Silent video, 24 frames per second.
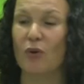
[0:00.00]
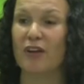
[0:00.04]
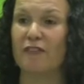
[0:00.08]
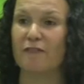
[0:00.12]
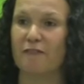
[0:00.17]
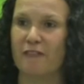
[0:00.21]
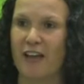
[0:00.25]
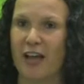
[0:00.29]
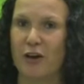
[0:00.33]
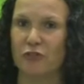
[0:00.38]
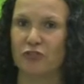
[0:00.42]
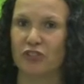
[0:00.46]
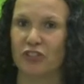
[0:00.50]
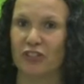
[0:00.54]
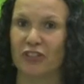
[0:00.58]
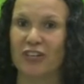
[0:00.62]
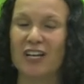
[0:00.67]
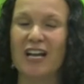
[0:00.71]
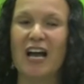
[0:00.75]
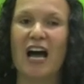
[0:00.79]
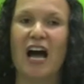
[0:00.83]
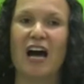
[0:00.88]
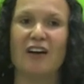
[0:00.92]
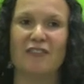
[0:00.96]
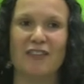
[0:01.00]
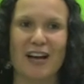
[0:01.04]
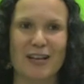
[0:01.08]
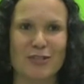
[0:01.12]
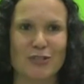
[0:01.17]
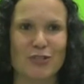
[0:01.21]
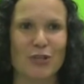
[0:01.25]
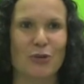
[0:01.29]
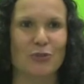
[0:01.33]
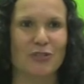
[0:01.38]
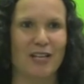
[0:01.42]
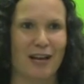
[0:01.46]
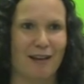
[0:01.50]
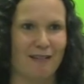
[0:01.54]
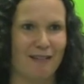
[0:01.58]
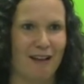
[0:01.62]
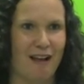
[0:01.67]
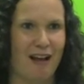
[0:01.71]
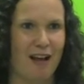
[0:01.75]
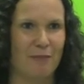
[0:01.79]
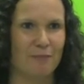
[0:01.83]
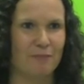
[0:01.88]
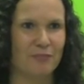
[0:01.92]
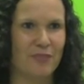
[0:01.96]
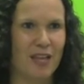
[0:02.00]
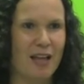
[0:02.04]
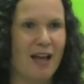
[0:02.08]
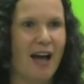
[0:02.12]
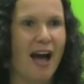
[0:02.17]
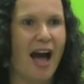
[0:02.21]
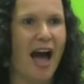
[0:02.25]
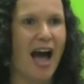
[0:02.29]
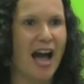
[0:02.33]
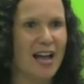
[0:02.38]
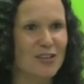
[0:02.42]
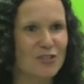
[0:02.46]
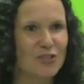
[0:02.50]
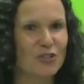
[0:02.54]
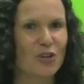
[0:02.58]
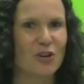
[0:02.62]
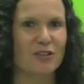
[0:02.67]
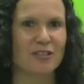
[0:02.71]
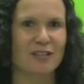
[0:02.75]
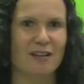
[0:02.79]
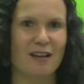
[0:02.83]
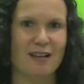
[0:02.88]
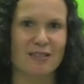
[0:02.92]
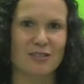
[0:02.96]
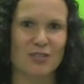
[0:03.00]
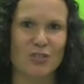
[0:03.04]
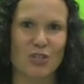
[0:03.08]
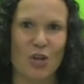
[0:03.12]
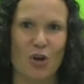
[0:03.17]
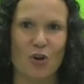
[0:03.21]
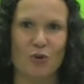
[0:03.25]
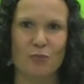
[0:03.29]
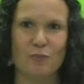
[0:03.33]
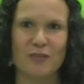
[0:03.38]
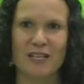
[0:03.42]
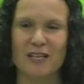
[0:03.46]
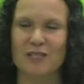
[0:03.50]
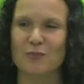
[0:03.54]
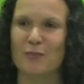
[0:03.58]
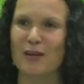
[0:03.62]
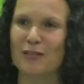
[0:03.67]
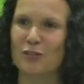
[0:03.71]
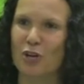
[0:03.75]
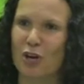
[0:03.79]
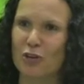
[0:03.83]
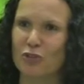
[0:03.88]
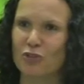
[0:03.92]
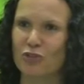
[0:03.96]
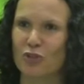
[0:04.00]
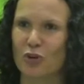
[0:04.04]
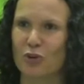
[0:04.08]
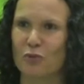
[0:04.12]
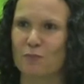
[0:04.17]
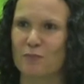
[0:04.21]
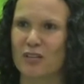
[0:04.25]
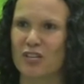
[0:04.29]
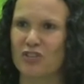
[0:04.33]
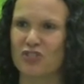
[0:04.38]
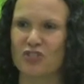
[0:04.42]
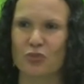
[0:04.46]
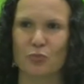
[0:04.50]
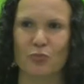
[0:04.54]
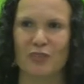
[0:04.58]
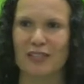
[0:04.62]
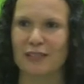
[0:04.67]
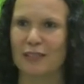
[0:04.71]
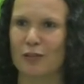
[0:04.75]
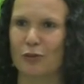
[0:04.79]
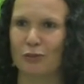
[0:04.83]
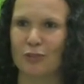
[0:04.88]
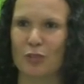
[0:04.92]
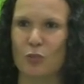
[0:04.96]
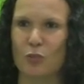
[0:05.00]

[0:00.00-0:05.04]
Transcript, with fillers: and founder of isow.com. I started iSow because my daughter told me she really only